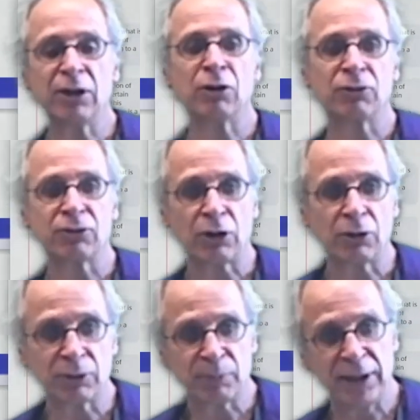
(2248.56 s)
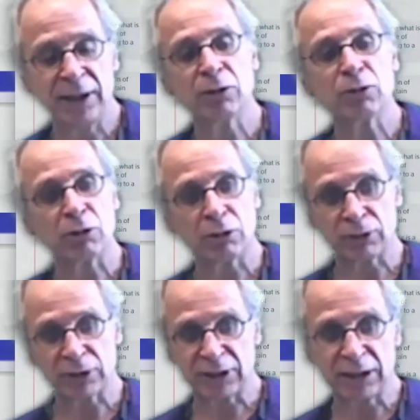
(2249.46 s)
of a peak or of
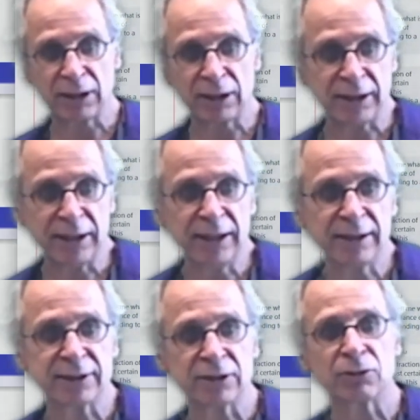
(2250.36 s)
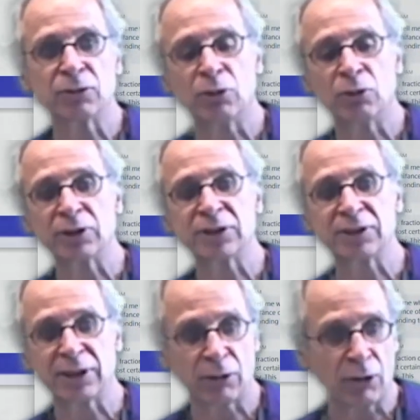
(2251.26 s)
a signal in eels is, of course,
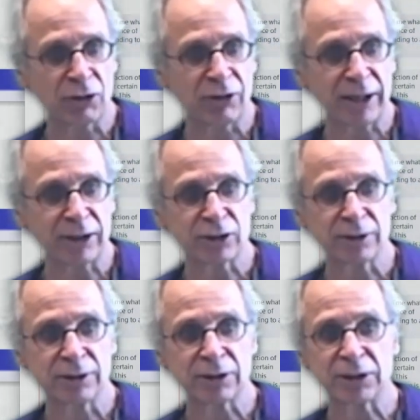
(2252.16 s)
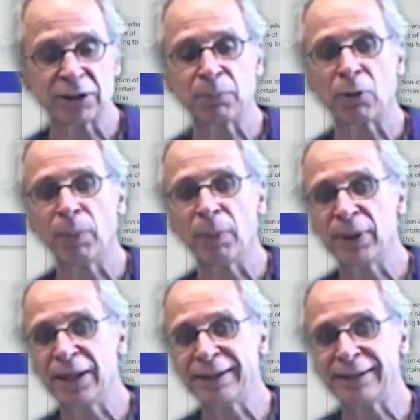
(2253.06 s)
the cross section. So it's the
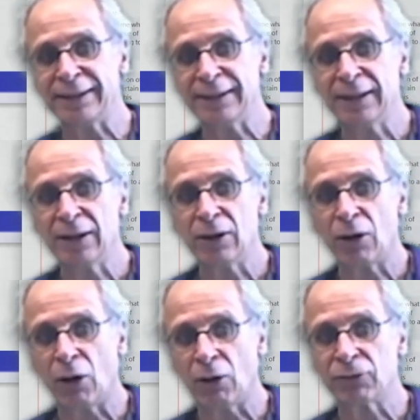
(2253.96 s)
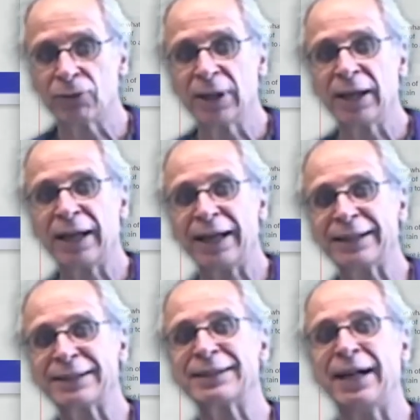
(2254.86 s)
probability of
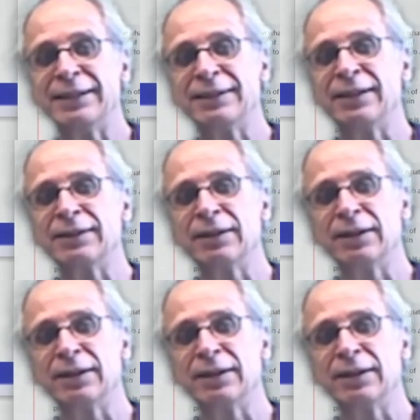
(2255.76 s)
exciting